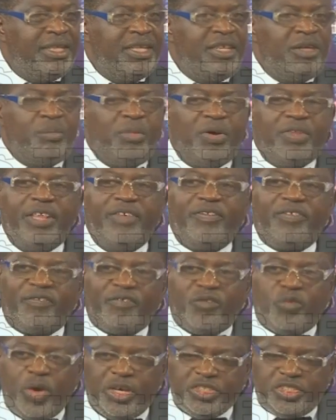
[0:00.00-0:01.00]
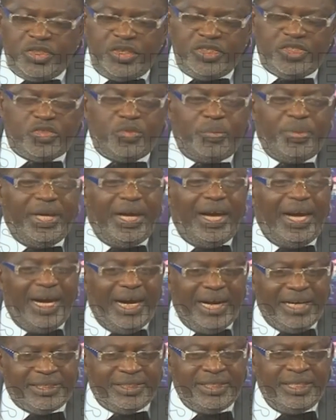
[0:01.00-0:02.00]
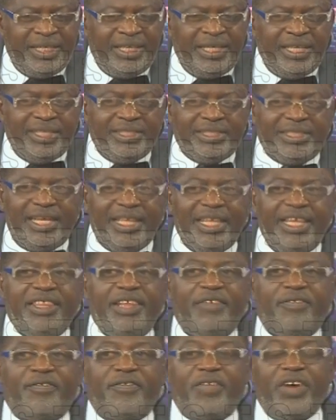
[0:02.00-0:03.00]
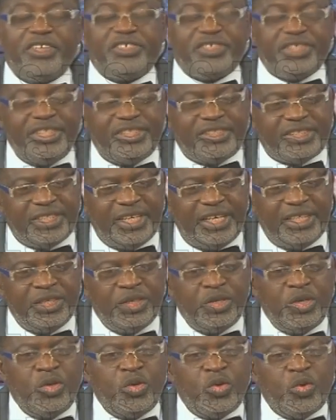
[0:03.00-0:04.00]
Mm-hmm. But the questions to be asked is that in the first instance,